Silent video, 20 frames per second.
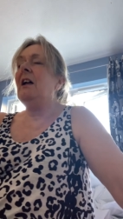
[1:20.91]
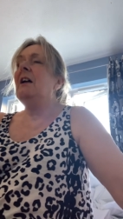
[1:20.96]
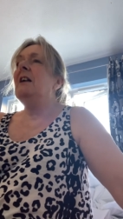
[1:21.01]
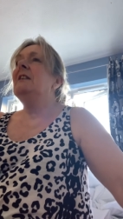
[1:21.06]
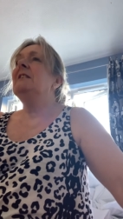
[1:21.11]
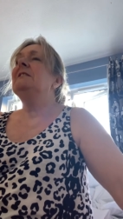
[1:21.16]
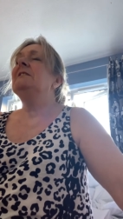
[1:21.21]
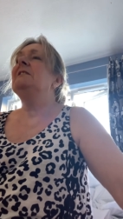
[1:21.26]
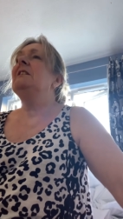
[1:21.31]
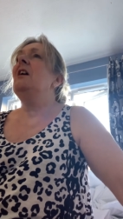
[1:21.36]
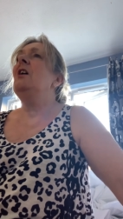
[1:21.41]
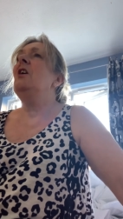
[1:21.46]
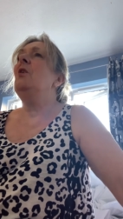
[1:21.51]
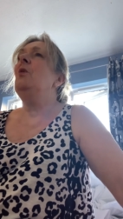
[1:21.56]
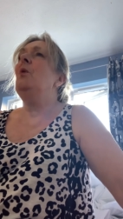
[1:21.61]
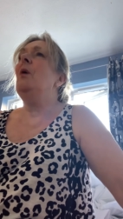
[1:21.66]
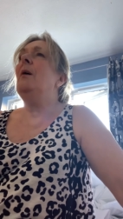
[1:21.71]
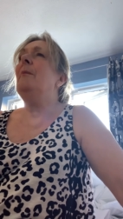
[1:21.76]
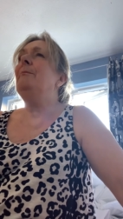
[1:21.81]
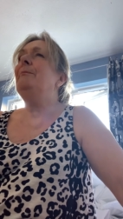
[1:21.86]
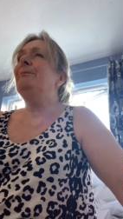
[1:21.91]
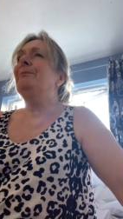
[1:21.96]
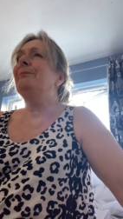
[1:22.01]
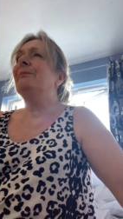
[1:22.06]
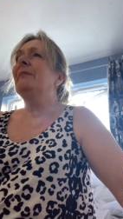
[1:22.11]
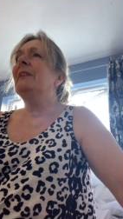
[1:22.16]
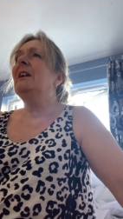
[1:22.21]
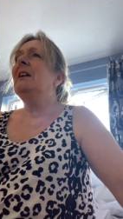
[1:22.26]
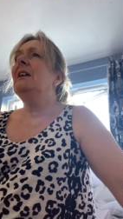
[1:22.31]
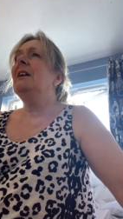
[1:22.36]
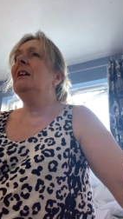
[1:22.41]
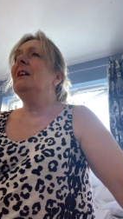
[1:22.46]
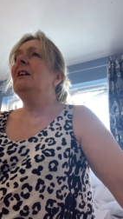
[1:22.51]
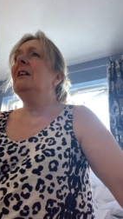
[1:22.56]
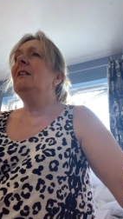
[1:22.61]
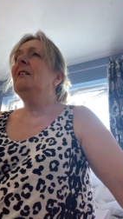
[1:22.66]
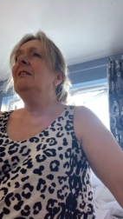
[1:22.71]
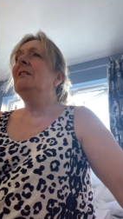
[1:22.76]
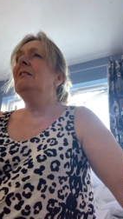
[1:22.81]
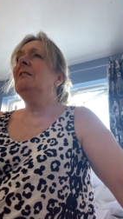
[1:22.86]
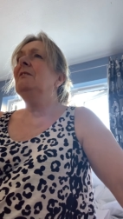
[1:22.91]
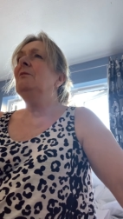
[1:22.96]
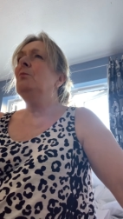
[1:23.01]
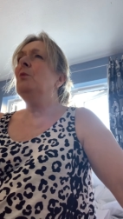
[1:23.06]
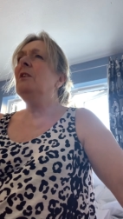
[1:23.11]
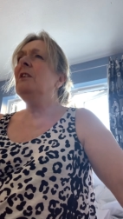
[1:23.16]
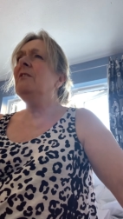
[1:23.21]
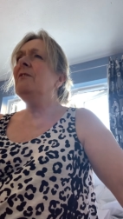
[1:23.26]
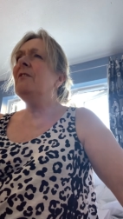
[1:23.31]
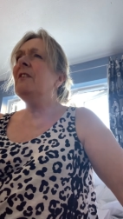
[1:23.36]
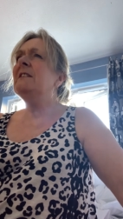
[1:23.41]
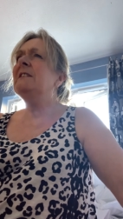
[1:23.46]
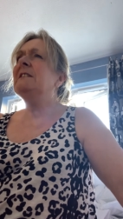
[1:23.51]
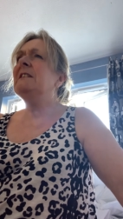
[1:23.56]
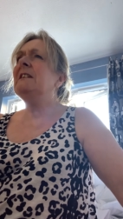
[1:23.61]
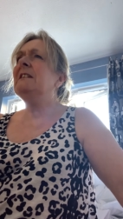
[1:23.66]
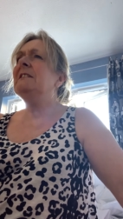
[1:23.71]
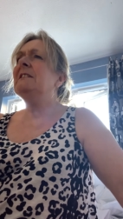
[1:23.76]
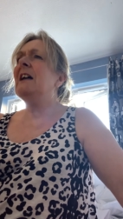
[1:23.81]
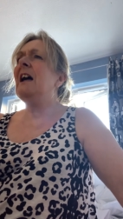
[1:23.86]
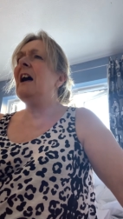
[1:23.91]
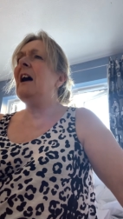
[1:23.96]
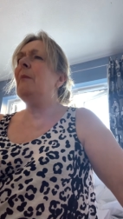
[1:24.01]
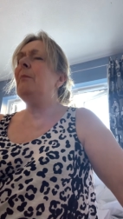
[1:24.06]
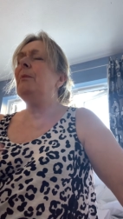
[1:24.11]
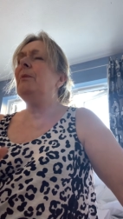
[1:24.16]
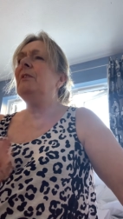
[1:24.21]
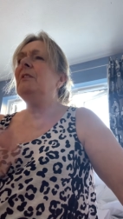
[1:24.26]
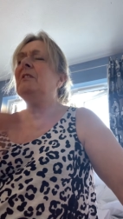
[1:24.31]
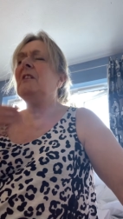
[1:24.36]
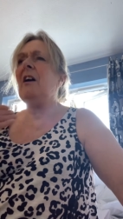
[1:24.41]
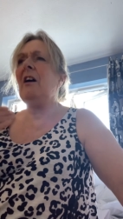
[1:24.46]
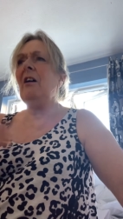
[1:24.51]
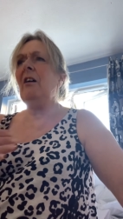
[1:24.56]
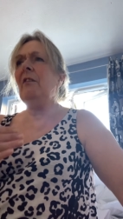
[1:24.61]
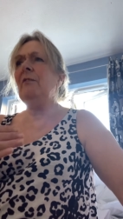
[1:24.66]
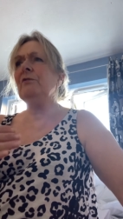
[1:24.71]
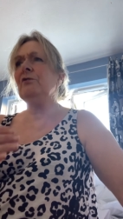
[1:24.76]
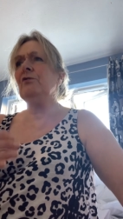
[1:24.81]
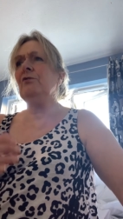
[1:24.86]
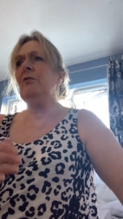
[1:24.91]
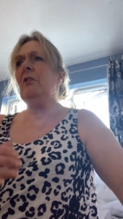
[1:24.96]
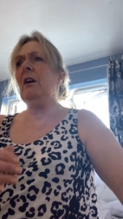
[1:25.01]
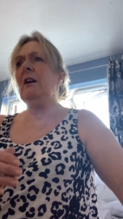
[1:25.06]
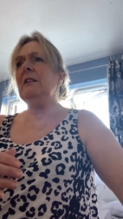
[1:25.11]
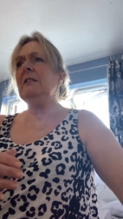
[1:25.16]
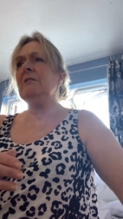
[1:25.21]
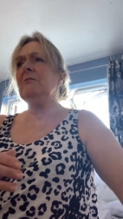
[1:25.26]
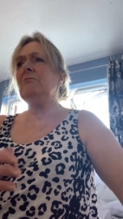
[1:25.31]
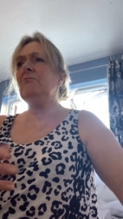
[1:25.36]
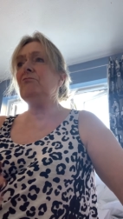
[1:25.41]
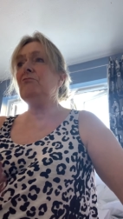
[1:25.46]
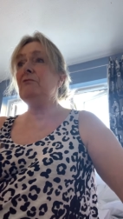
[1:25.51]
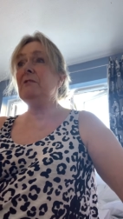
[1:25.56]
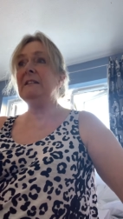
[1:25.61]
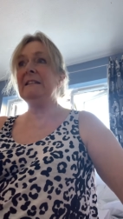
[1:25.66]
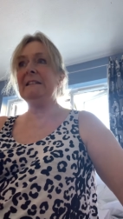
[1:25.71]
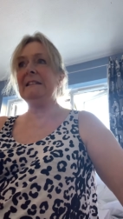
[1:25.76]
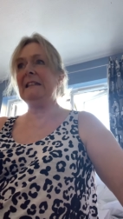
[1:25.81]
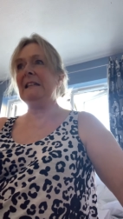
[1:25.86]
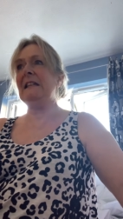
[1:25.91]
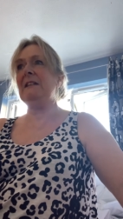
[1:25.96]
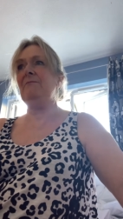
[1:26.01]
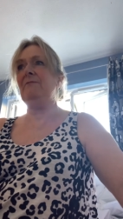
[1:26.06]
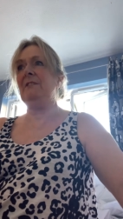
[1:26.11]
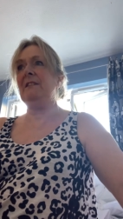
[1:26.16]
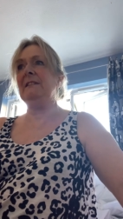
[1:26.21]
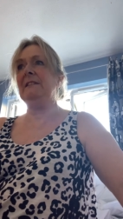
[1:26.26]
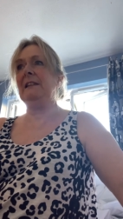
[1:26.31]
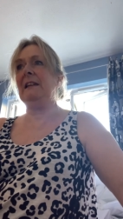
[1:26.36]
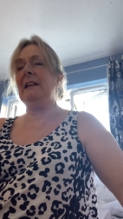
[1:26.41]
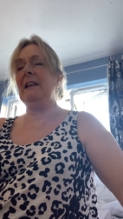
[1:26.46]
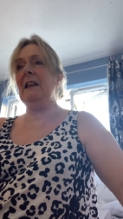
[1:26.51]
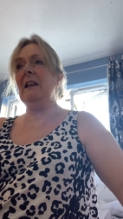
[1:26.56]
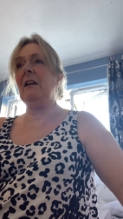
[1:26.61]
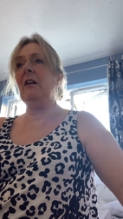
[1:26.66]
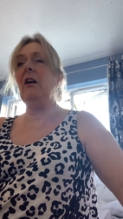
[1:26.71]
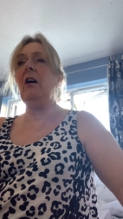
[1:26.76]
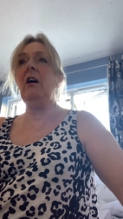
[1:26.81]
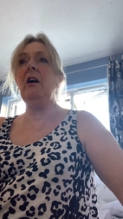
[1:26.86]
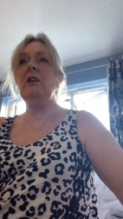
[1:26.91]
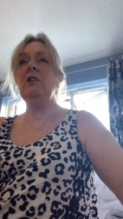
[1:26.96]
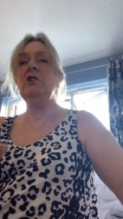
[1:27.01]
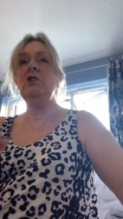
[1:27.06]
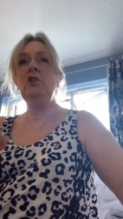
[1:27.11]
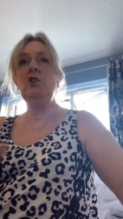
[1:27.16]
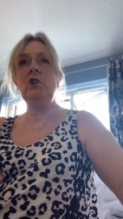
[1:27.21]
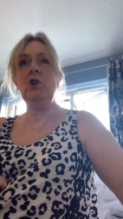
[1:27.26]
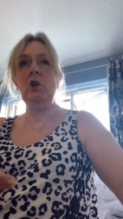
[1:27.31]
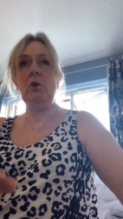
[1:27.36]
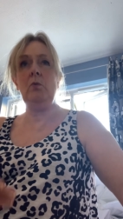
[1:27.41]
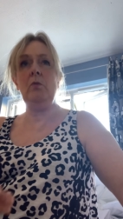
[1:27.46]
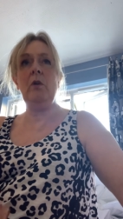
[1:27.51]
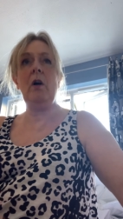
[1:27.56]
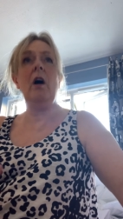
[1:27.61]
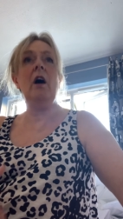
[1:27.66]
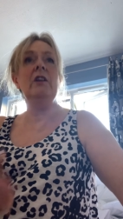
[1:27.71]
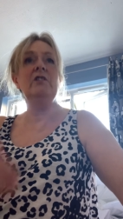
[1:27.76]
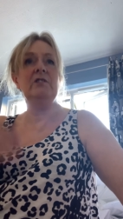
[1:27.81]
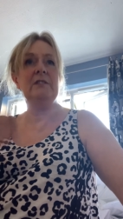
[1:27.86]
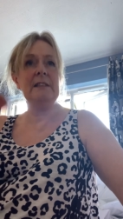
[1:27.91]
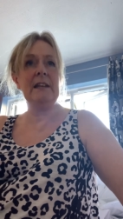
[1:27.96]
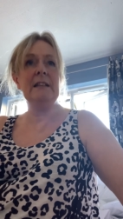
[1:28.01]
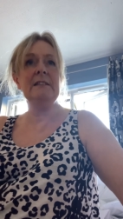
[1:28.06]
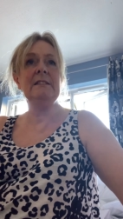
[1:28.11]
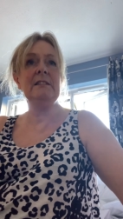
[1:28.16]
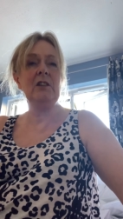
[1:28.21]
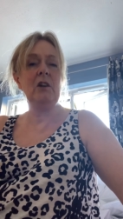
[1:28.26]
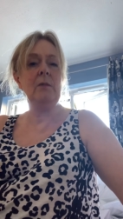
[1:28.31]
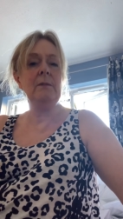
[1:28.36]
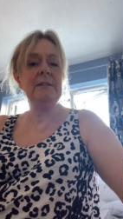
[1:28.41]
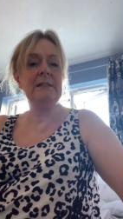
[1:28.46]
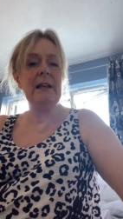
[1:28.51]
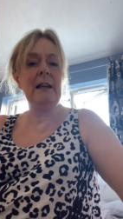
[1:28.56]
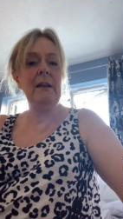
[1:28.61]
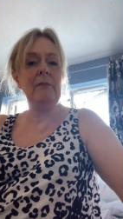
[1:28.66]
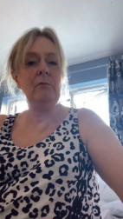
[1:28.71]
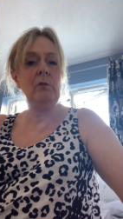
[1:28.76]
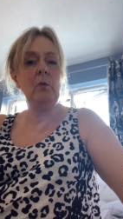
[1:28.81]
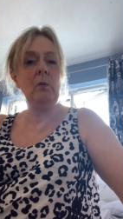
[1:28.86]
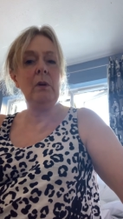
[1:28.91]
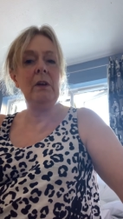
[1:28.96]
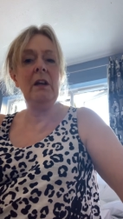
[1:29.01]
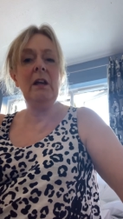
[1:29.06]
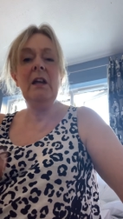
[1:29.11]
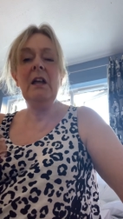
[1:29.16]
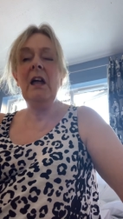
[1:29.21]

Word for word: So, um, one of the first things that happened after I'd received this healing, I knew that I just had to go and tell everyone.